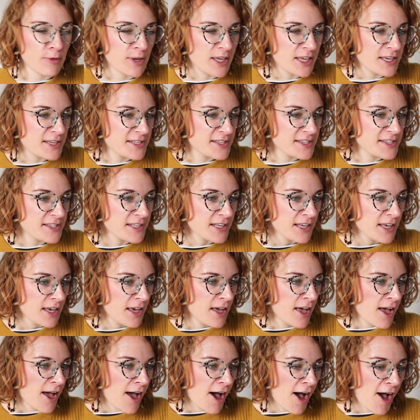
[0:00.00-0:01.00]
weeks,
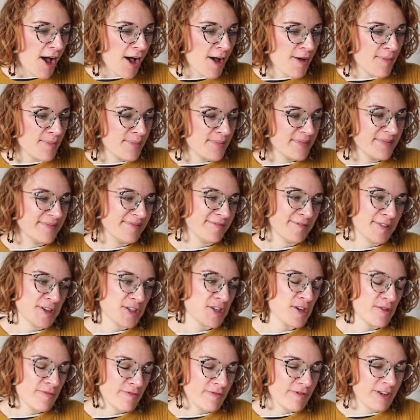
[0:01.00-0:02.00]

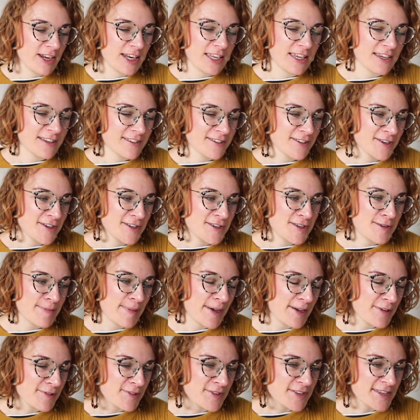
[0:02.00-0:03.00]
which I'm really excited
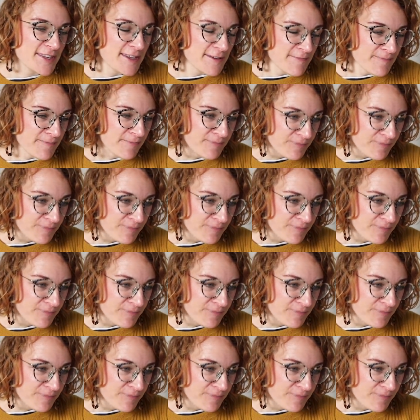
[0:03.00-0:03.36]
about.